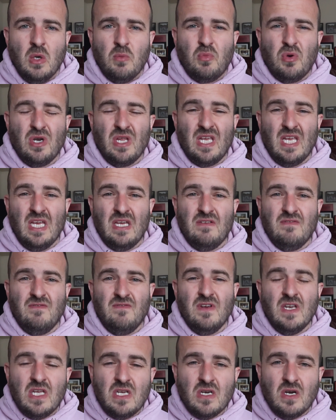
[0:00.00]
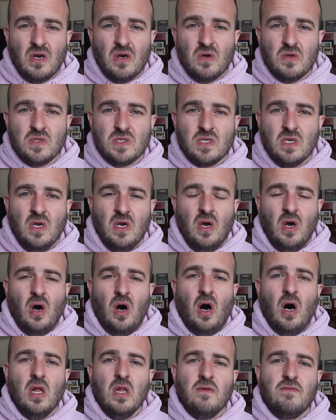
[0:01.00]
putting in videos,
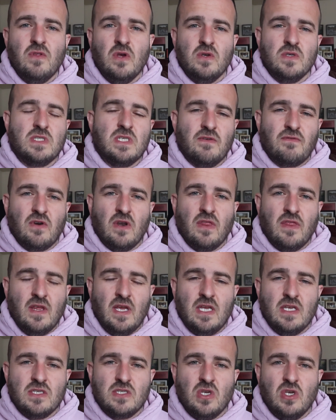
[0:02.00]
all of those different things.